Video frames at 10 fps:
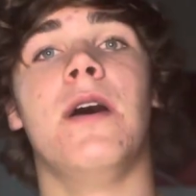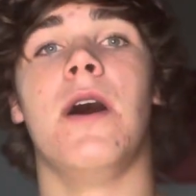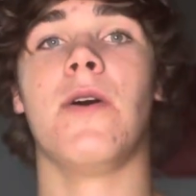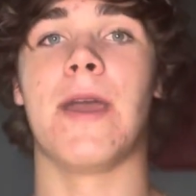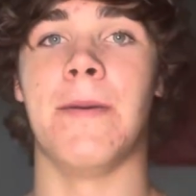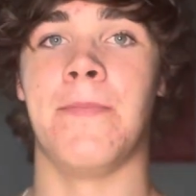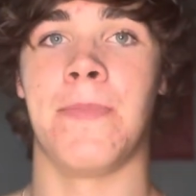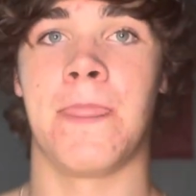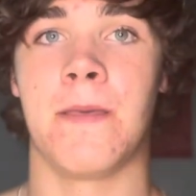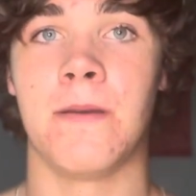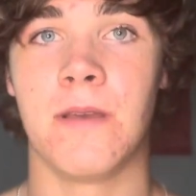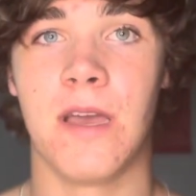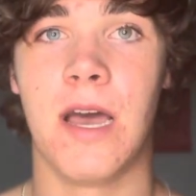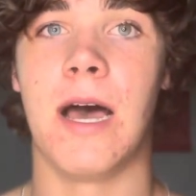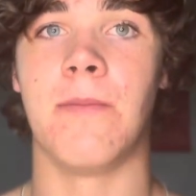Okay,
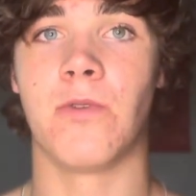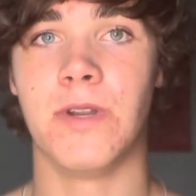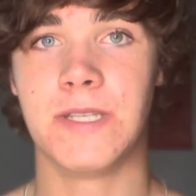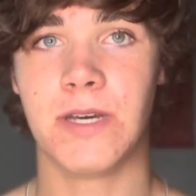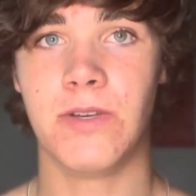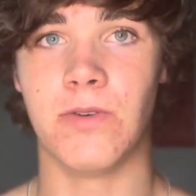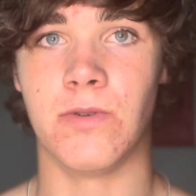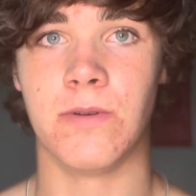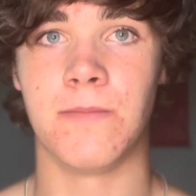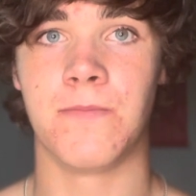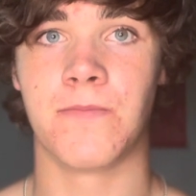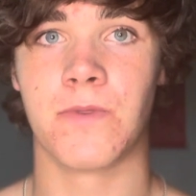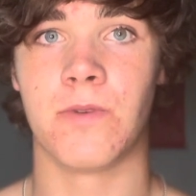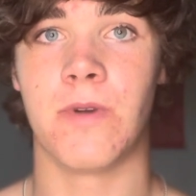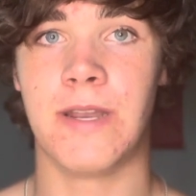I'm going to tell you
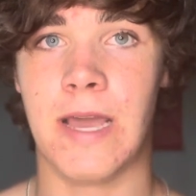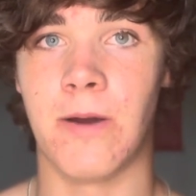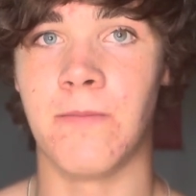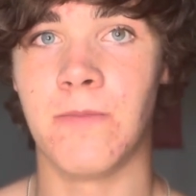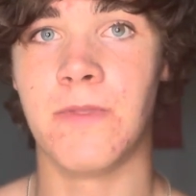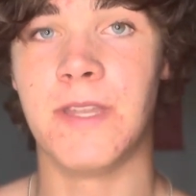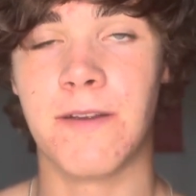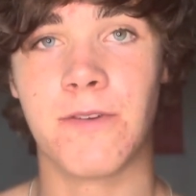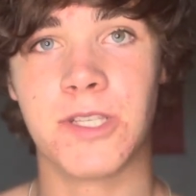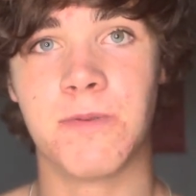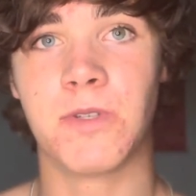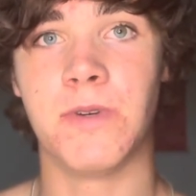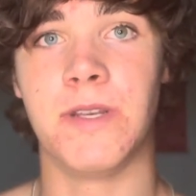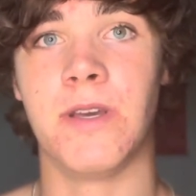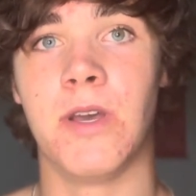right now the difference
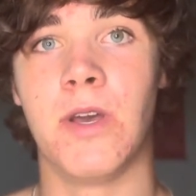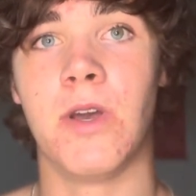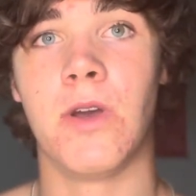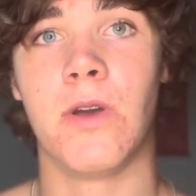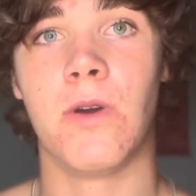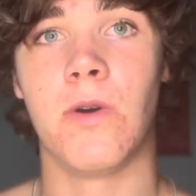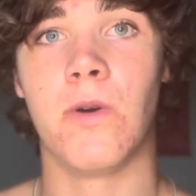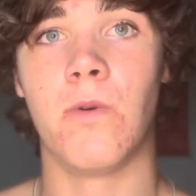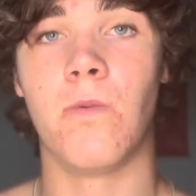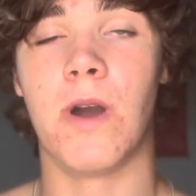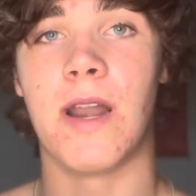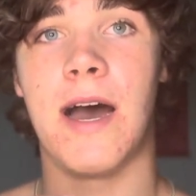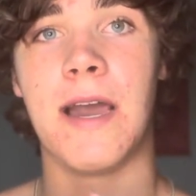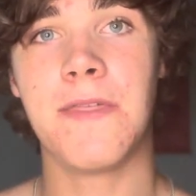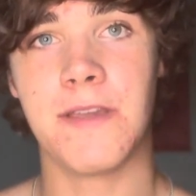between what
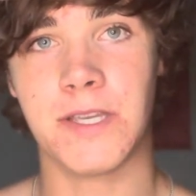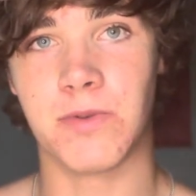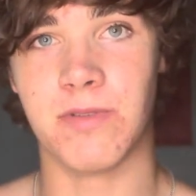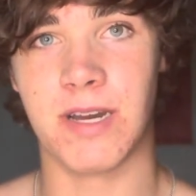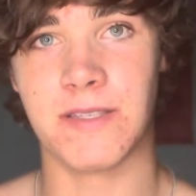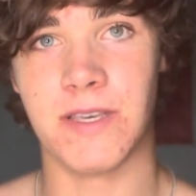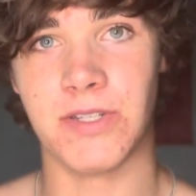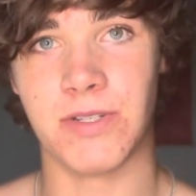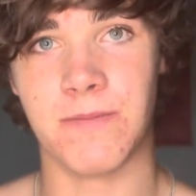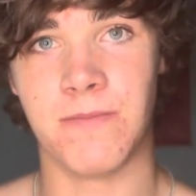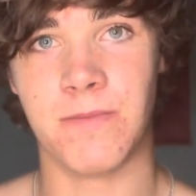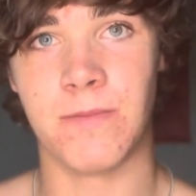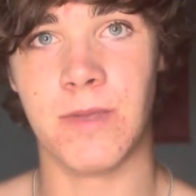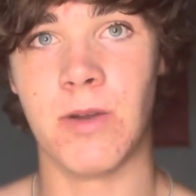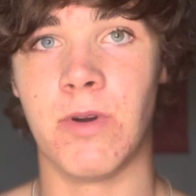I think is relaxation
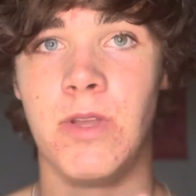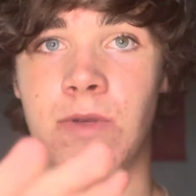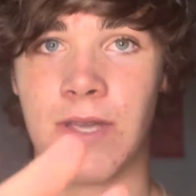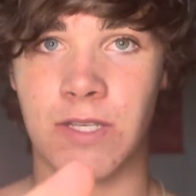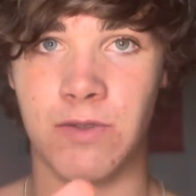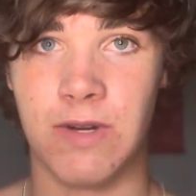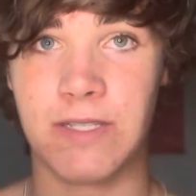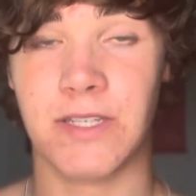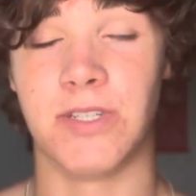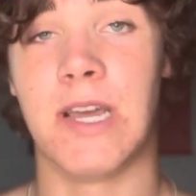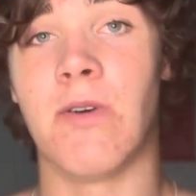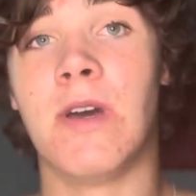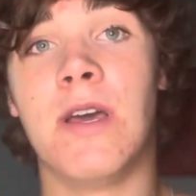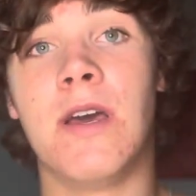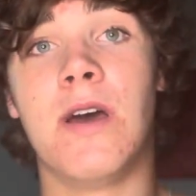and what you think is relaxation. Now,
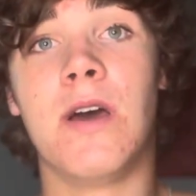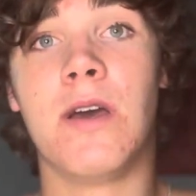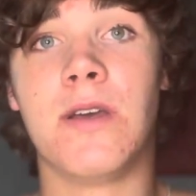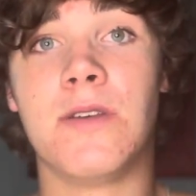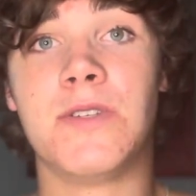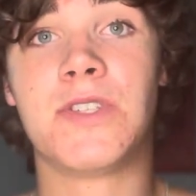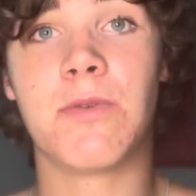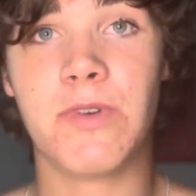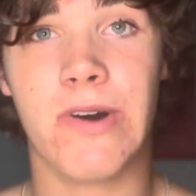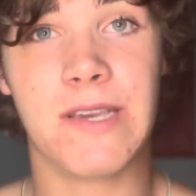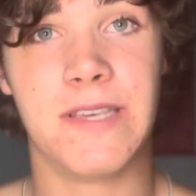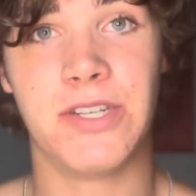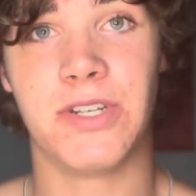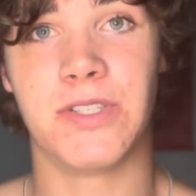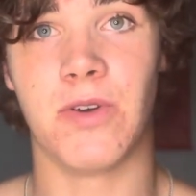some
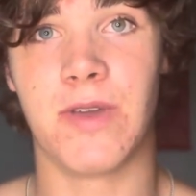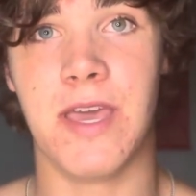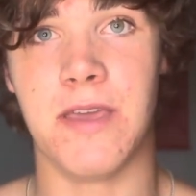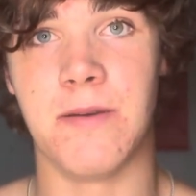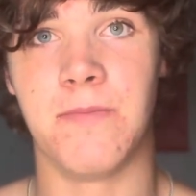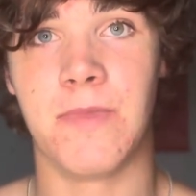relaxation is okay.